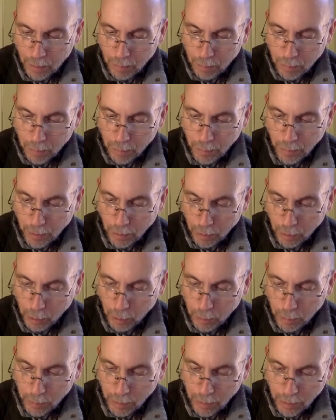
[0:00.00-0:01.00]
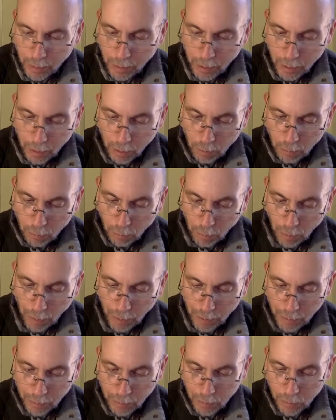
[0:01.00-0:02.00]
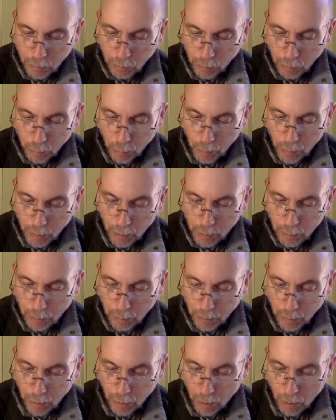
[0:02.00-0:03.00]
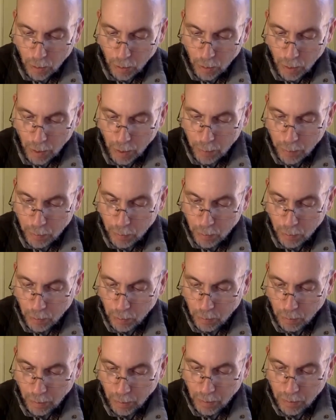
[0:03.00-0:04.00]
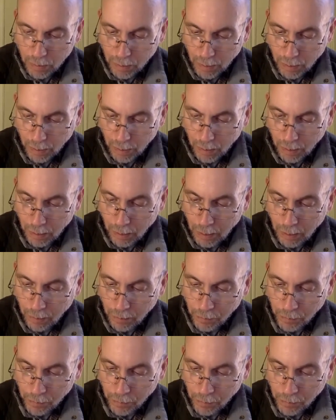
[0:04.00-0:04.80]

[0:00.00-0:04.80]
But my argument now rises from what is below up to the transcendent,